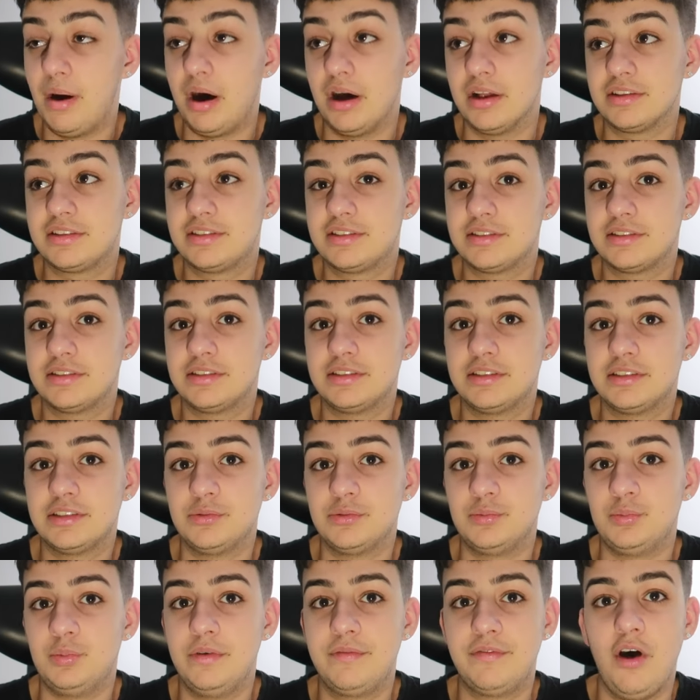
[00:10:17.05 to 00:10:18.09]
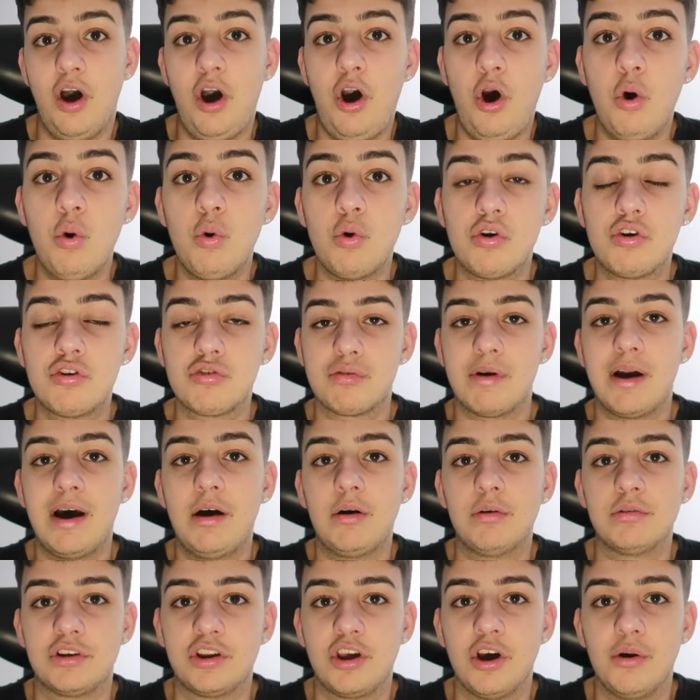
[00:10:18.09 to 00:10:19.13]
But with the whole
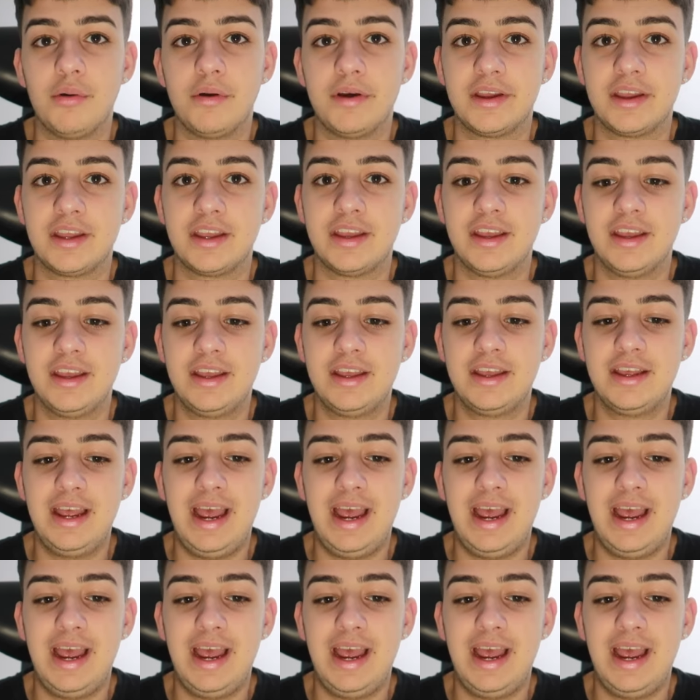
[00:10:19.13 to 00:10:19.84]
crowd going